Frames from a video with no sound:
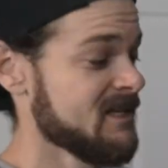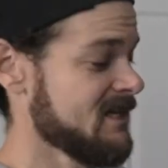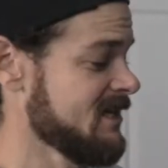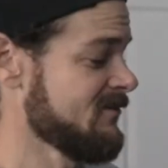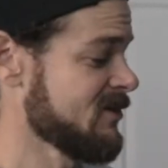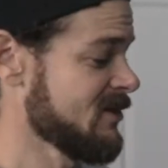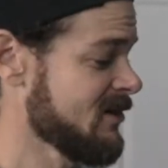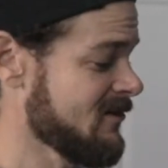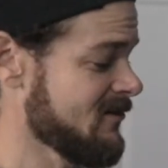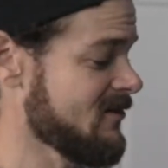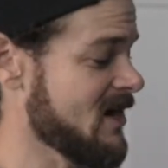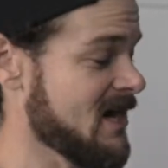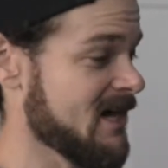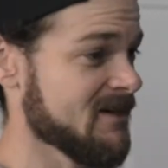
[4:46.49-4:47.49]
even
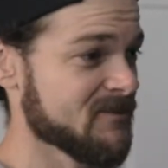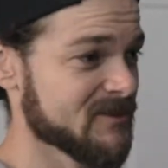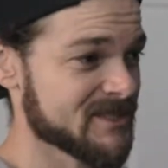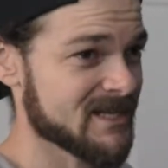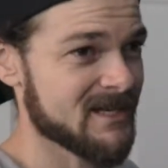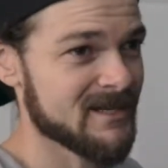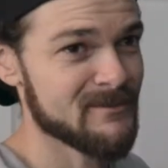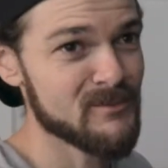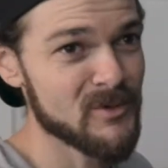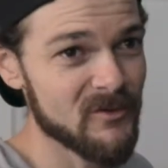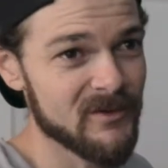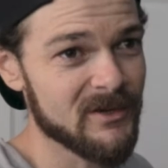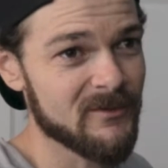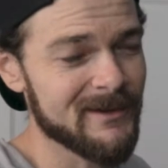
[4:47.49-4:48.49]
though I was kind of
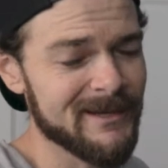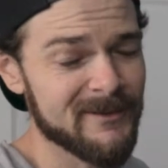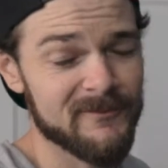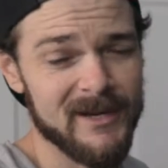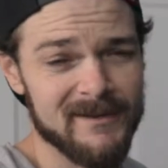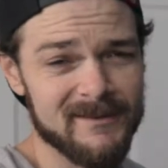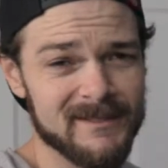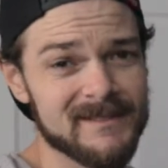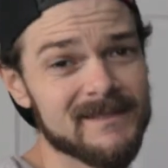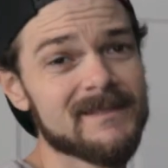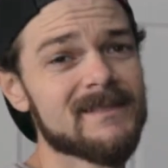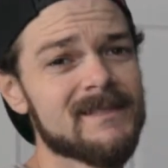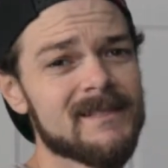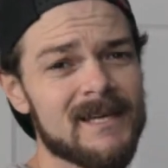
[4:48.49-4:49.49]
moving around
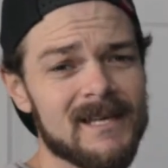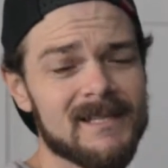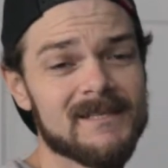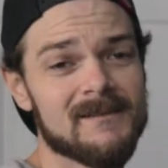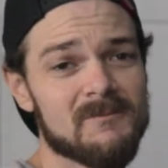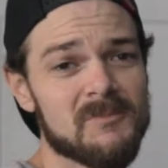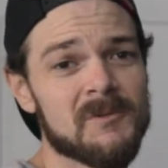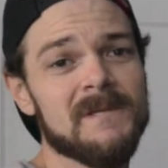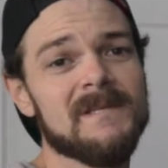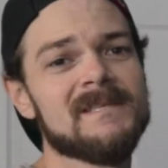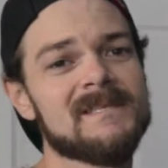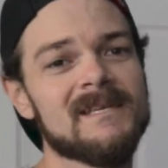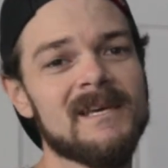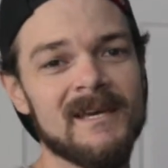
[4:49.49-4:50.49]
recklessly at some
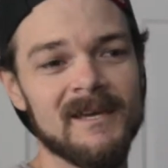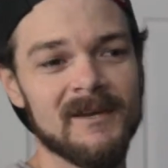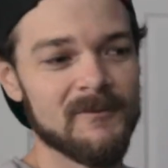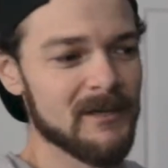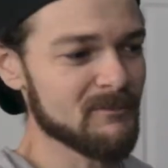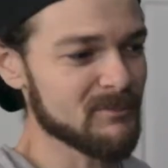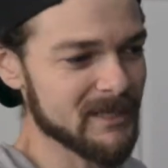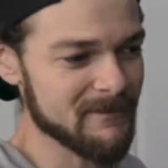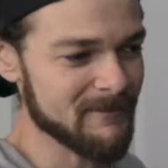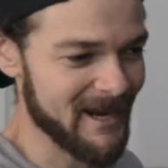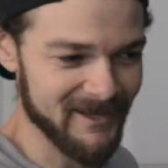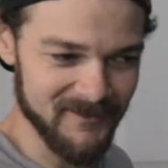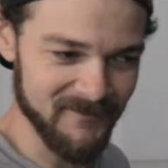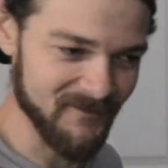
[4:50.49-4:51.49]
points. When I played
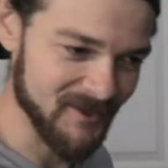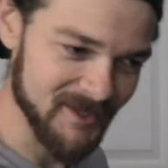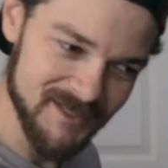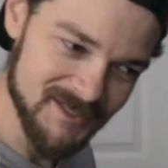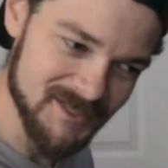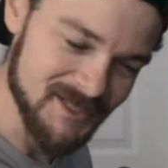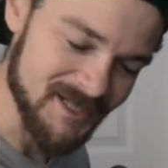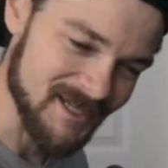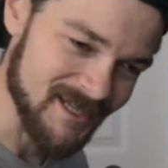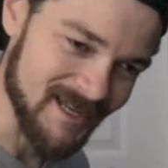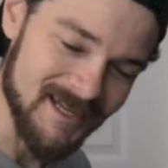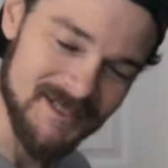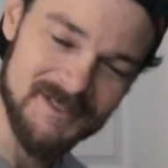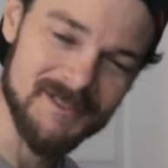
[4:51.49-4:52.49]
back the footage, it
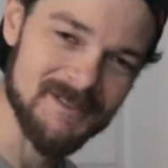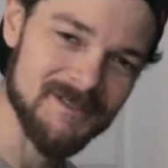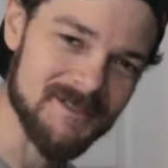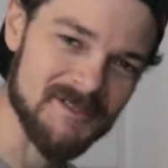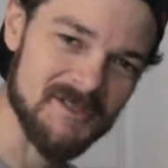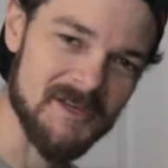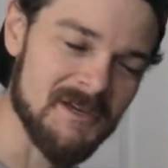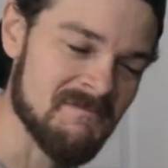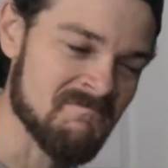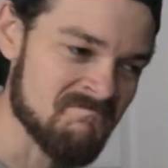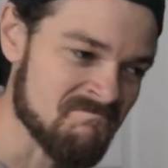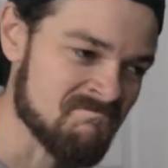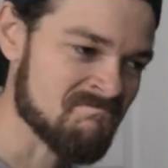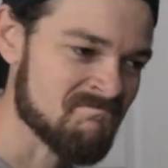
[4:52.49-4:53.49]
actually looked
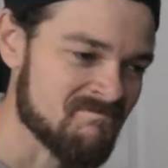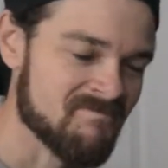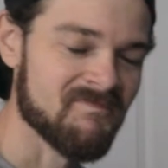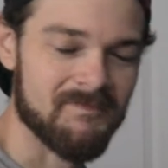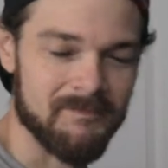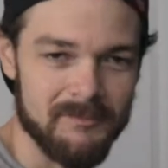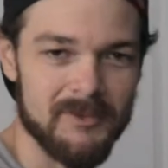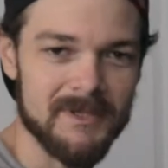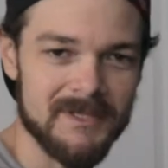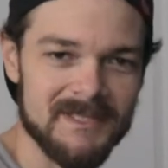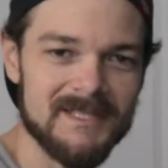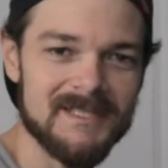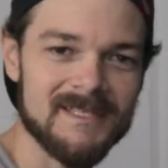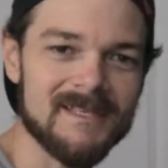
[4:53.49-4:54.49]
pretty
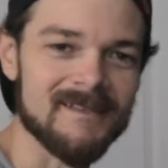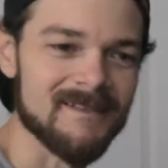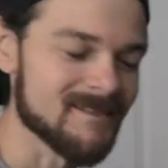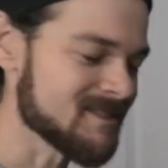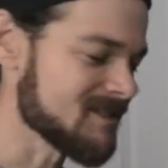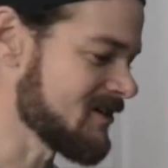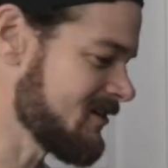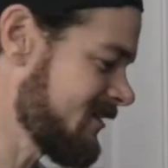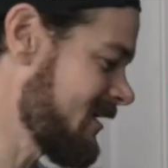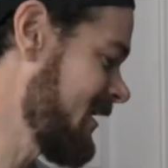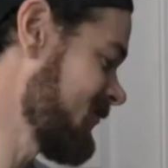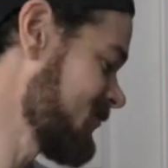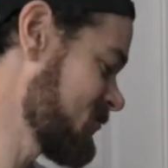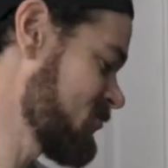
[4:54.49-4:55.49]
decent. So
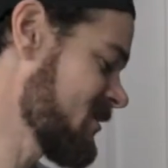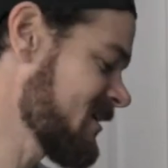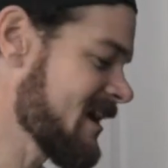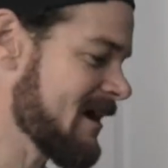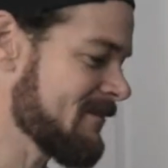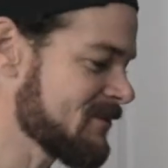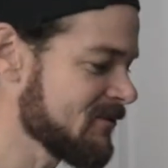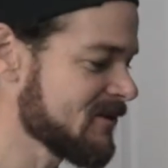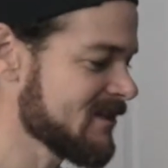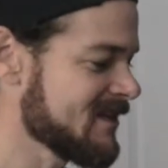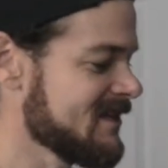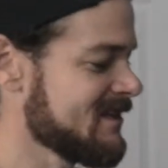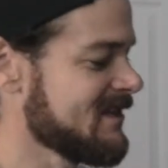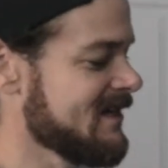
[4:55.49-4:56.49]
I was pretty happy with
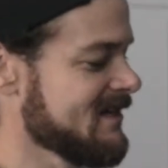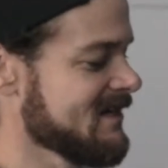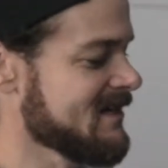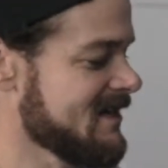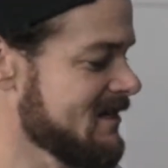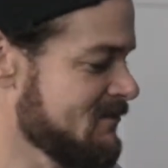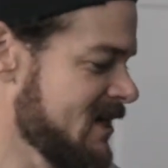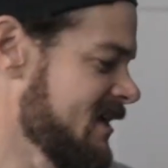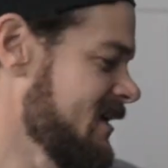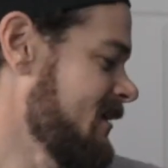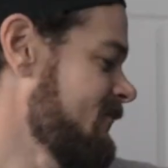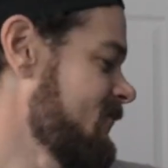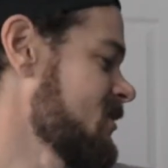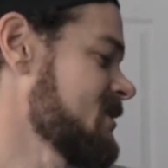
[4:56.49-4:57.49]
it, that it kind of made
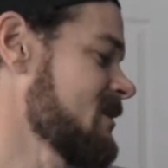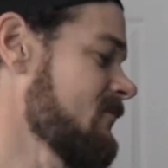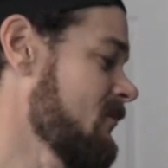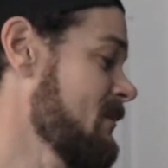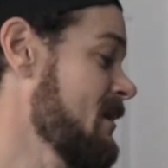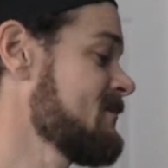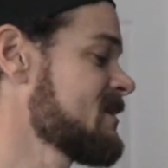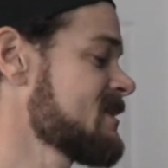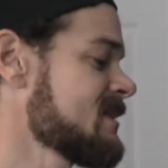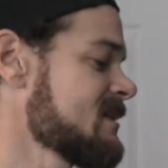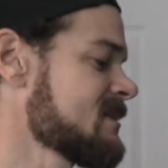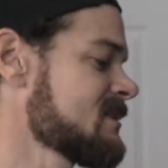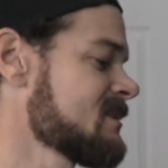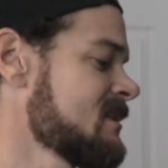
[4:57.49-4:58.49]
up for some of my
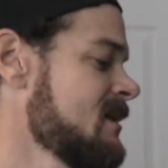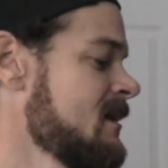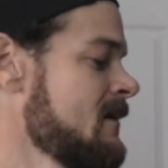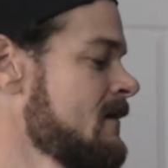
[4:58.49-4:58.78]
mistakes.